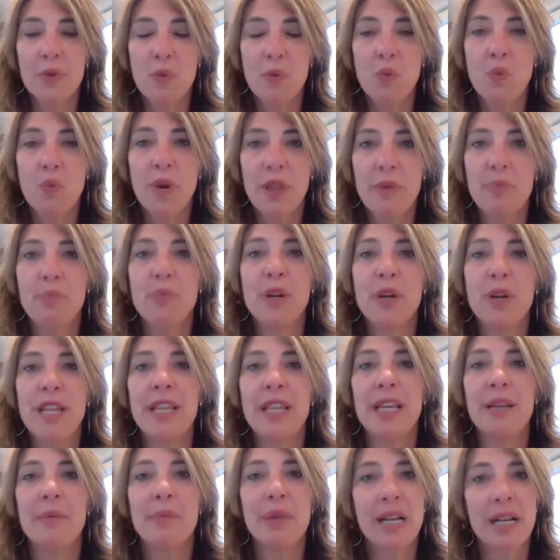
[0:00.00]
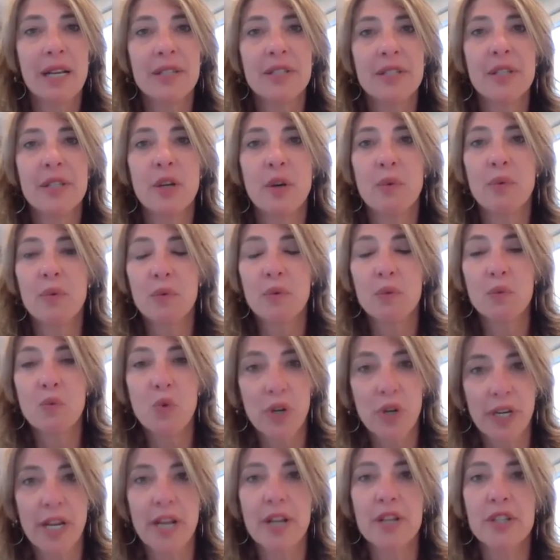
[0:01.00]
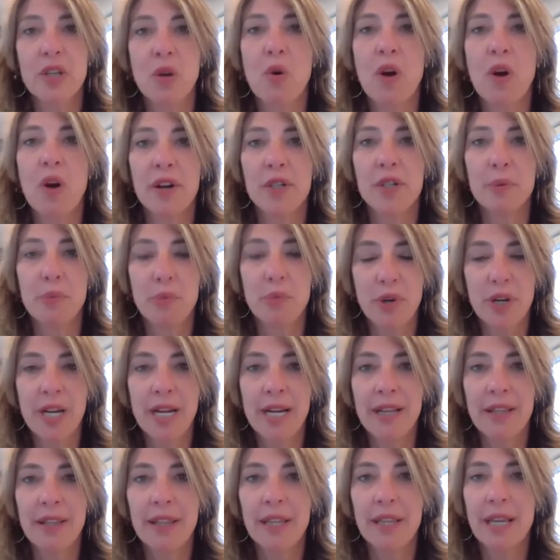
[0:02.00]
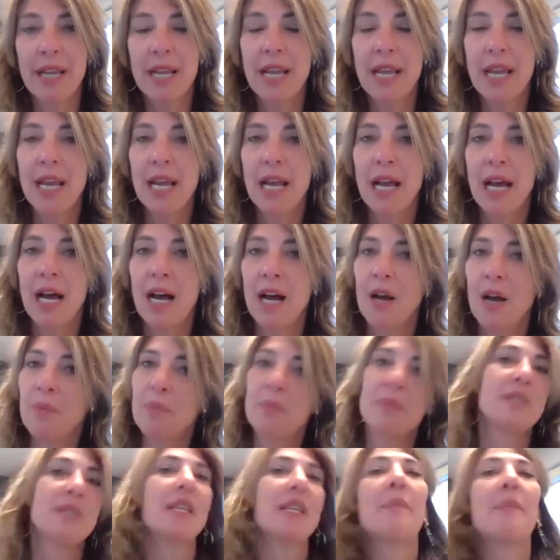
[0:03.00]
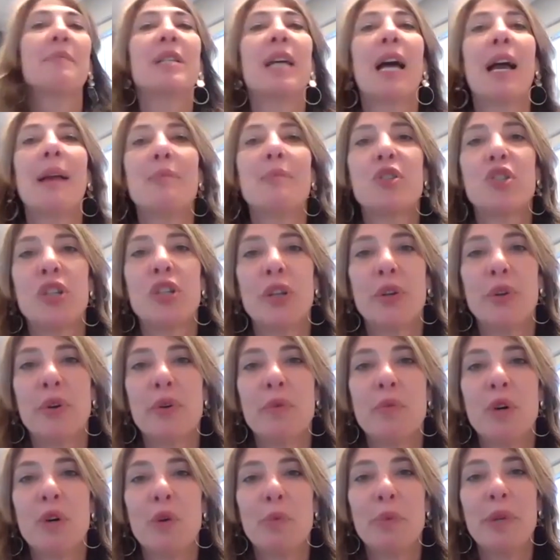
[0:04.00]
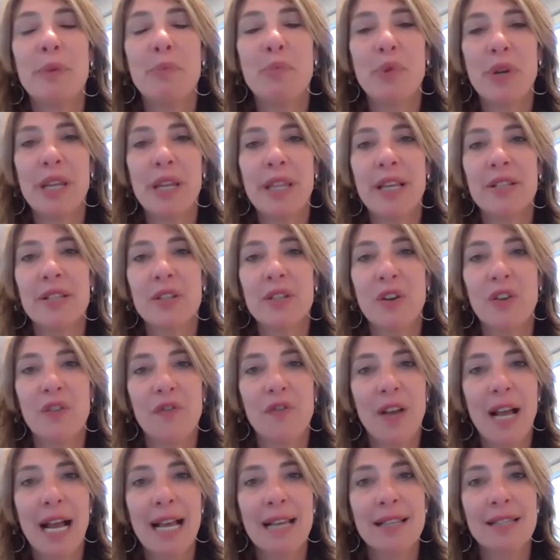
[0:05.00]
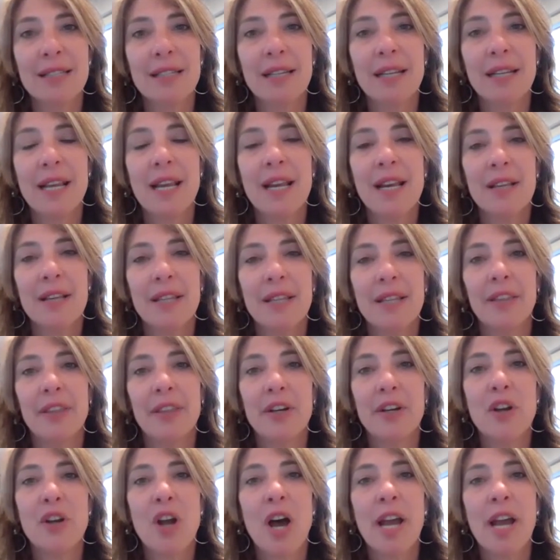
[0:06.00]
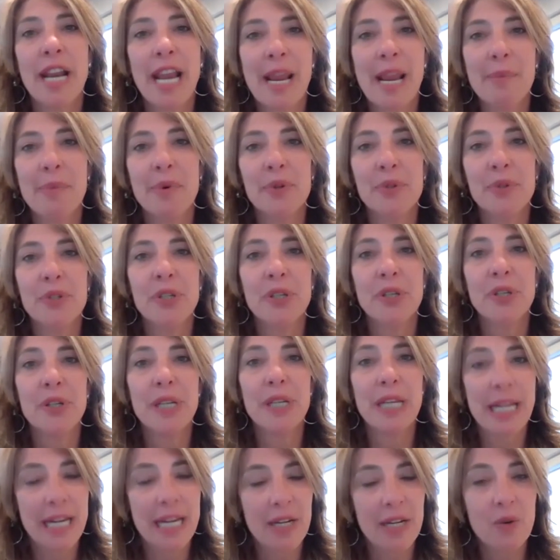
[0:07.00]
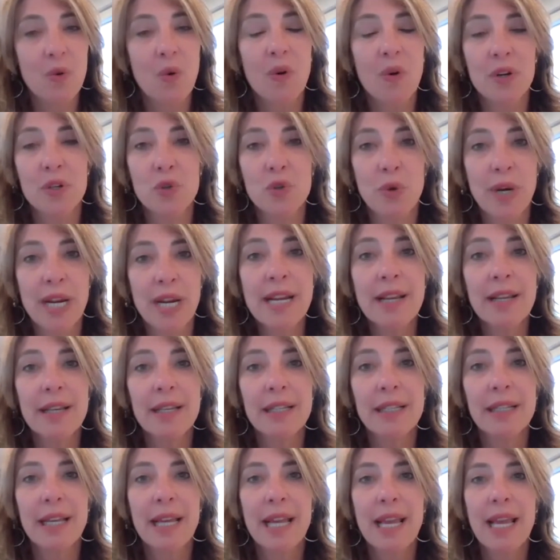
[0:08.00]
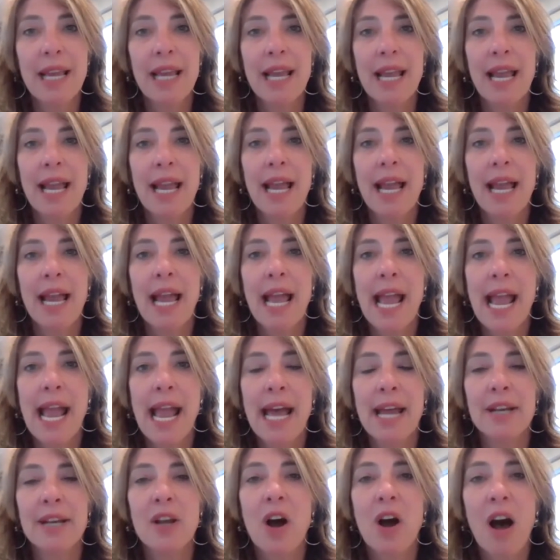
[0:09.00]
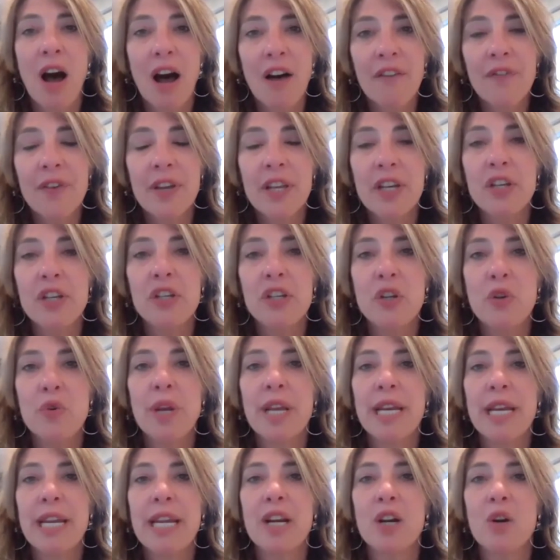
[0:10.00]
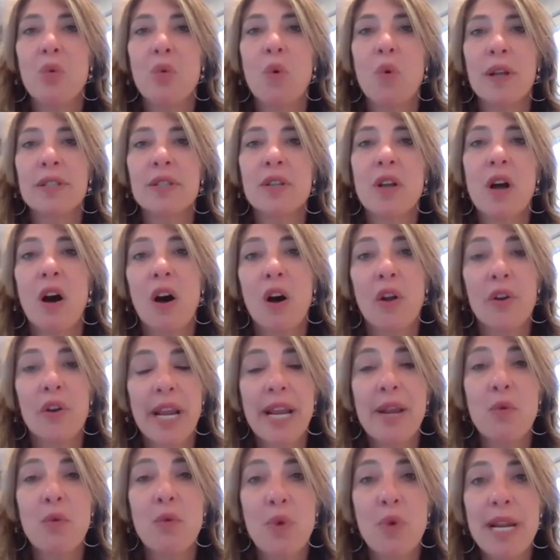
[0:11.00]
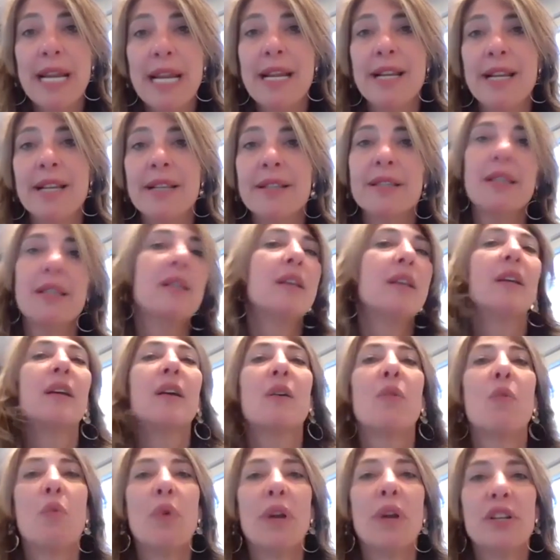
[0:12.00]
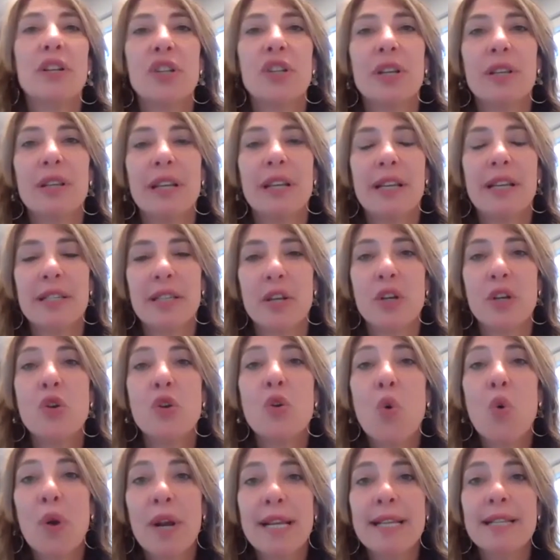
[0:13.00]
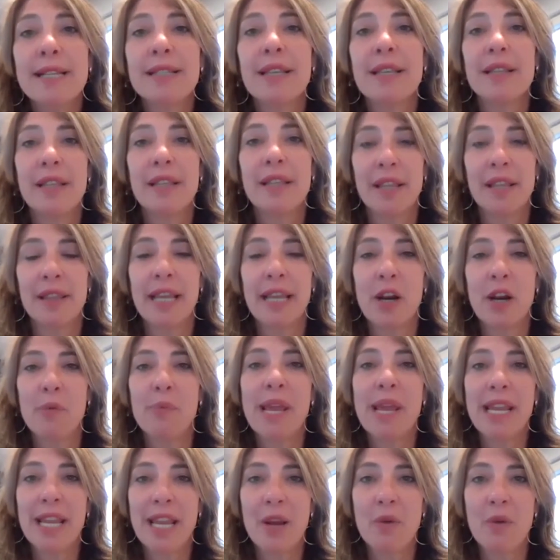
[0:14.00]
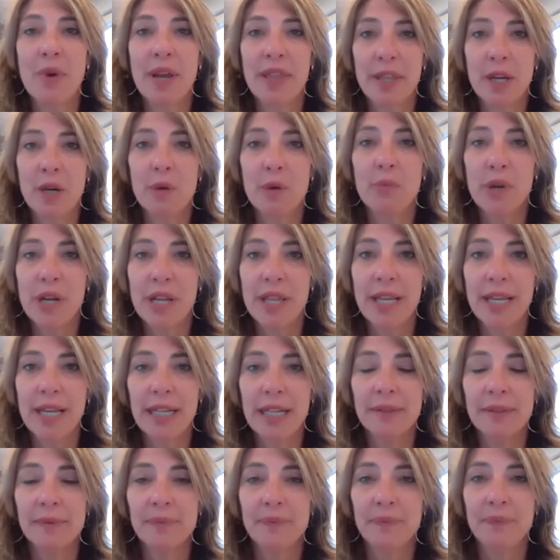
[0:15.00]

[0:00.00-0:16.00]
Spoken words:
with breathing because they're working so hard to breathe. Sometimes children will be breathing so fast that they're not able to eat or drink. And often you can hear what's called a wheeze, which is a noise that they're making when they're breathing.